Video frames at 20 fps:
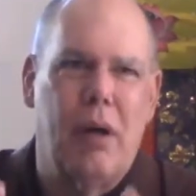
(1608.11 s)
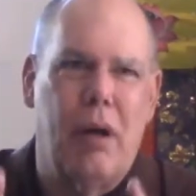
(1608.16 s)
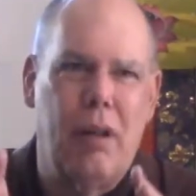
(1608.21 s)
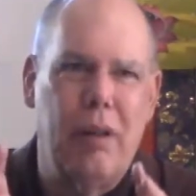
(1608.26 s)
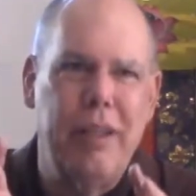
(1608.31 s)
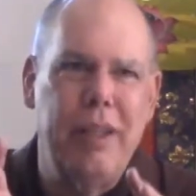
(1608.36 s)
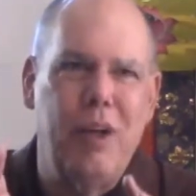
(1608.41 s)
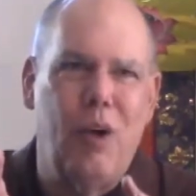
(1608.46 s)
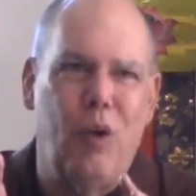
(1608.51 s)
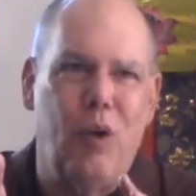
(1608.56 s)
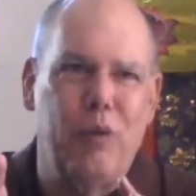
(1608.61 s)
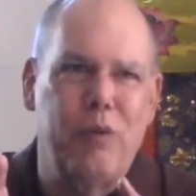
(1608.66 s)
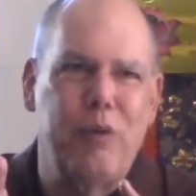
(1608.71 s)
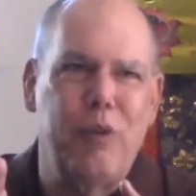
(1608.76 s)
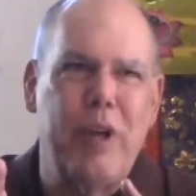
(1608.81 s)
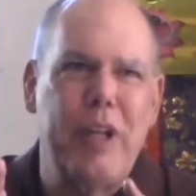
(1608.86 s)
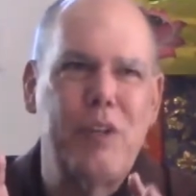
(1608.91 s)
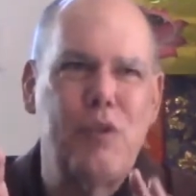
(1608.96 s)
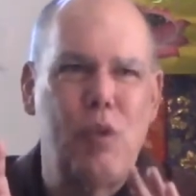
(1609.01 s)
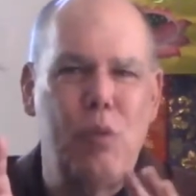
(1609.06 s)
All the old
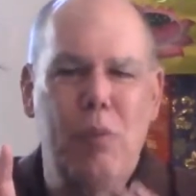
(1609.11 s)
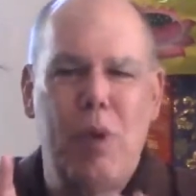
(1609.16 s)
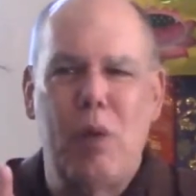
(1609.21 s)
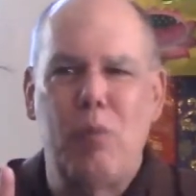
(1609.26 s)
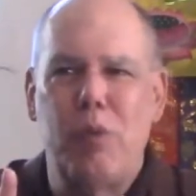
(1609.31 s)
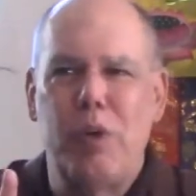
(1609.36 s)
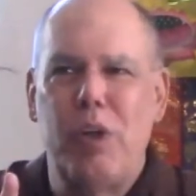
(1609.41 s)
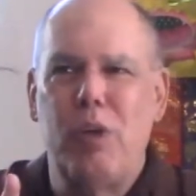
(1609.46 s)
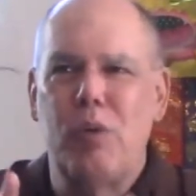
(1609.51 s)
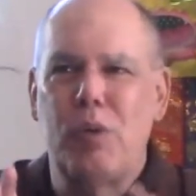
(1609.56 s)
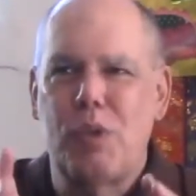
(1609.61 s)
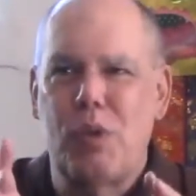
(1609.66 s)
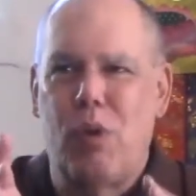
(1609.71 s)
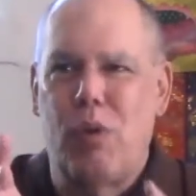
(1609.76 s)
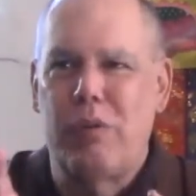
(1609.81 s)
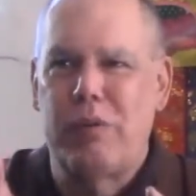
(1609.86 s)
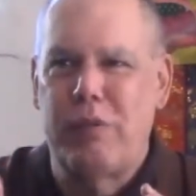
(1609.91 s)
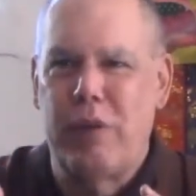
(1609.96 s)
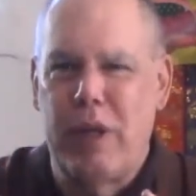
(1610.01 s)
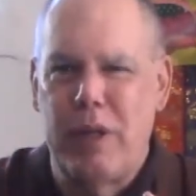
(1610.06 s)
friends remember you as
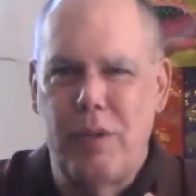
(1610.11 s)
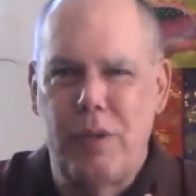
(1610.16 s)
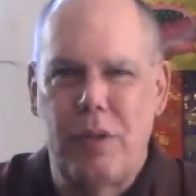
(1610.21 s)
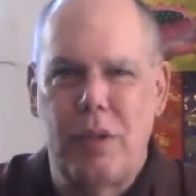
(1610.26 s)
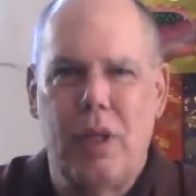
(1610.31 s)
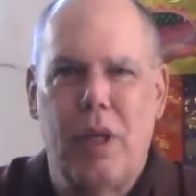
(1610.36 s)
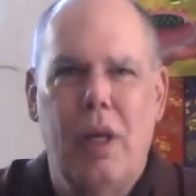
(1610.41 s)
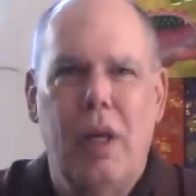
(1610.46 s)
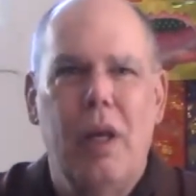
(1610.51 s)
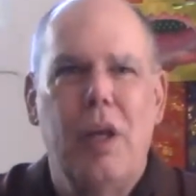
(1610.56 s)
old friends.